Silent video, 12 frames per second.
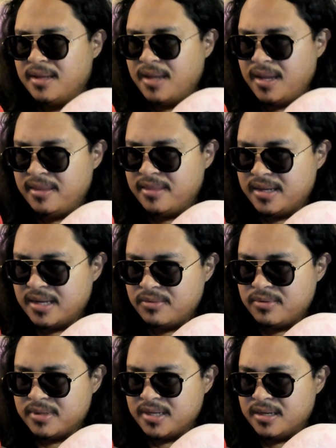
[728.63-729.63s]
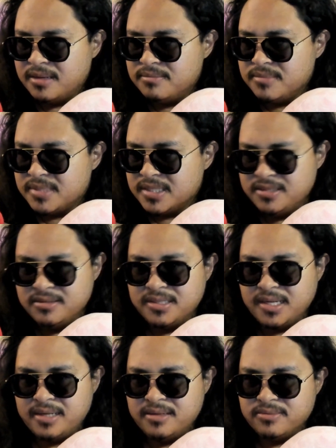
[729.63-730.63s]
And then I woke up, because
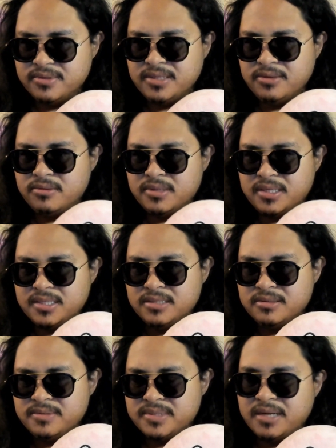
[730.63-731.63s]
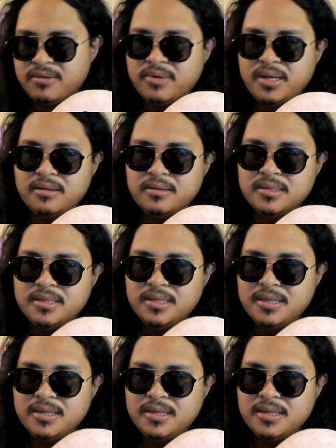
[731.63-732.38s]
usually I don't really hold on to dreams that well.